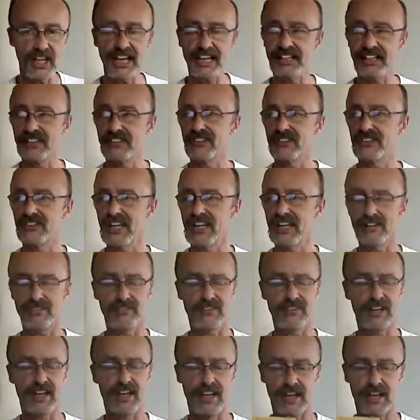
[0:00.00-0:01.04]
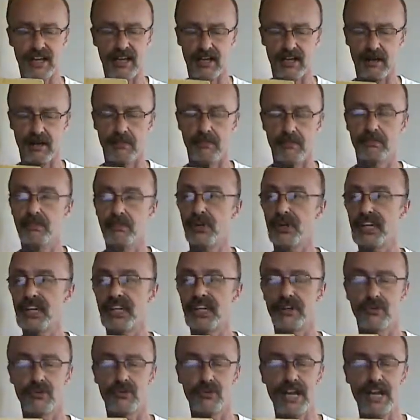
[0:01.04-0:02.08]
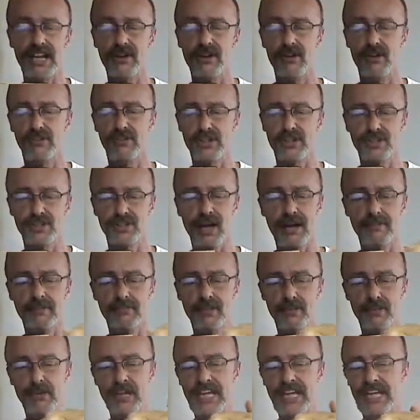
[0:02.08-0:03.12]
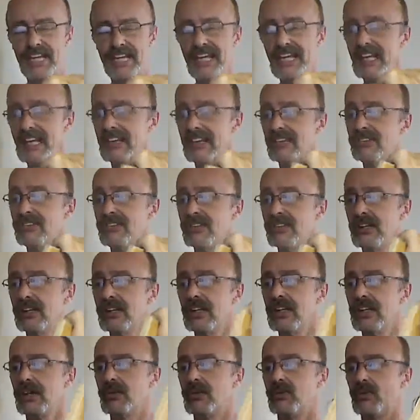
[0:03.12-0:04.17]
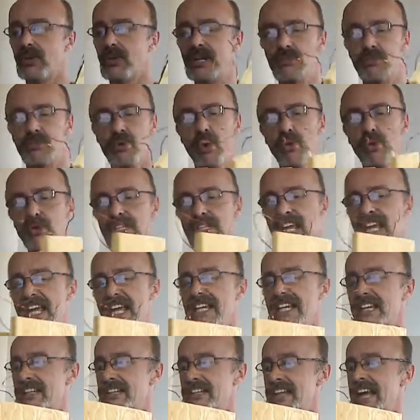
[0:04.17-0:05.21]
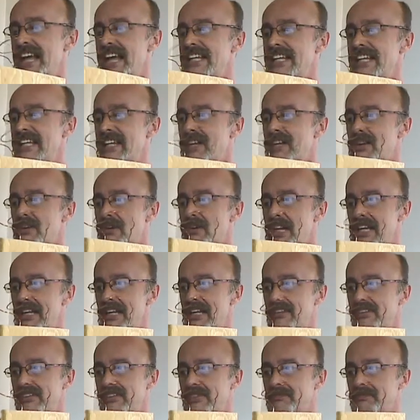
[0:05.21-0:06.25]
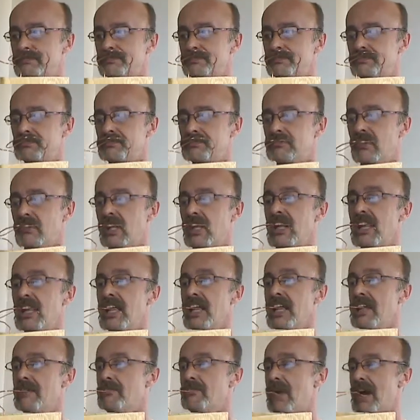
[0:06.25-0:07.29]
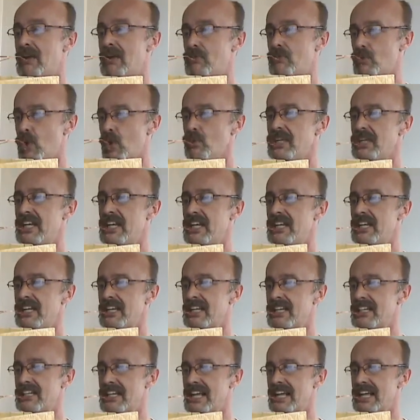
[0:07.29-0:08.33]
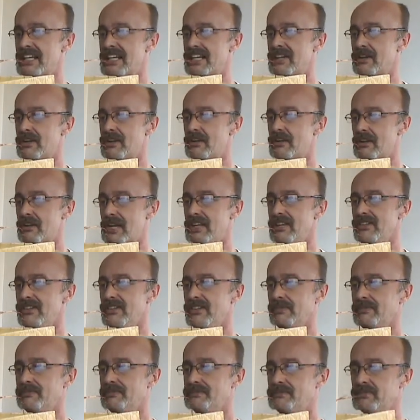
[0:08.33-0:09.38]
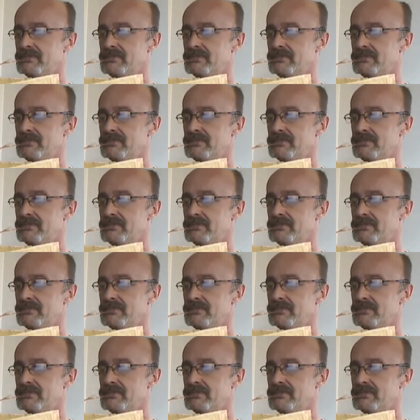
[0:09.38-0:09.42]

and instead of putting it right over top the way it is, we rotate it 90 degrees. And by rotating it 90 degrees,